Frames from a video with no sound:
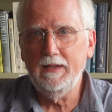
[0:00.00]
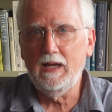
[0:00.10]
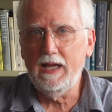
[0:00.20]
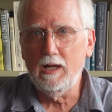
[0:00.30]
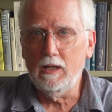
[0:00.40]
the
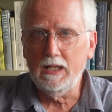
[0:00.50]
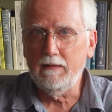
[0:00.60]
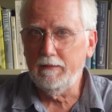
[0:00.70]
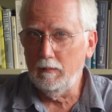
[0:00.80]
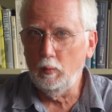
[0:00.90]
hierarchy
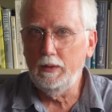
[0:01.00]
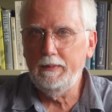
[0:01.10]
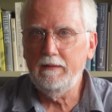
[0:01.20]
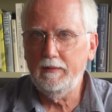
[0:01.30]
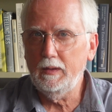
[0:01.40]
from
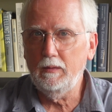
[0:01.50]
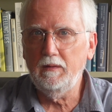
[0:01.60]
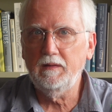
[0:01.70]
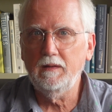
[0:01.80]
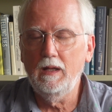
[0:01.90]
would-be
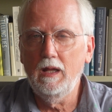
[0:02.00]
foes.